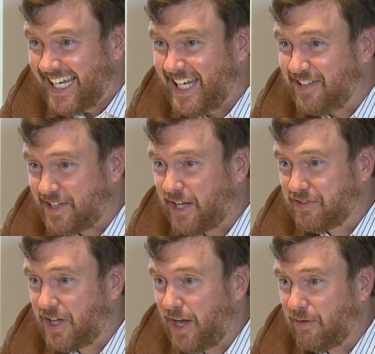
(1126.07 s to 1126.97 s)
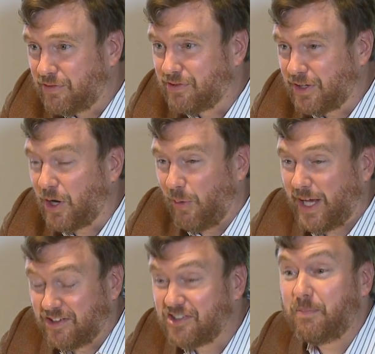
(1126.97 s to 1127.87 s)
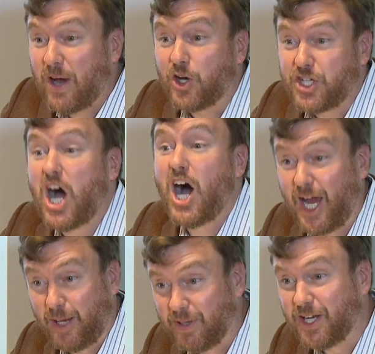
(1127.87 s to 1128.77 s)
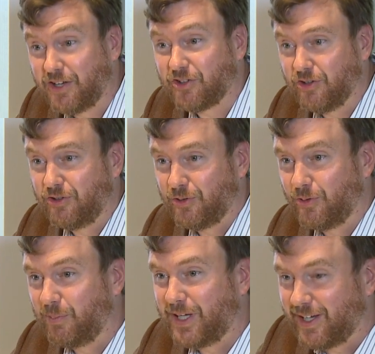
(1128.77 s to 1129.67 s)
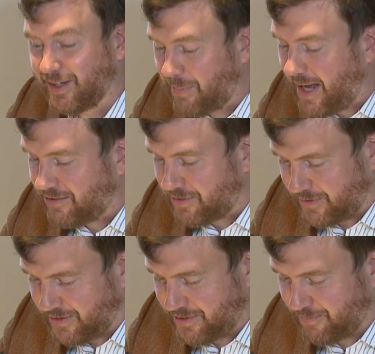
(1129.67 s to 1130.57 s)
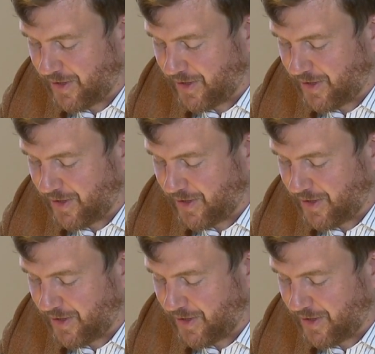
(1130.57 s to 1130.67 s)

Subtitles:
He saves lives, in his spare time, in addition to being a pacifist.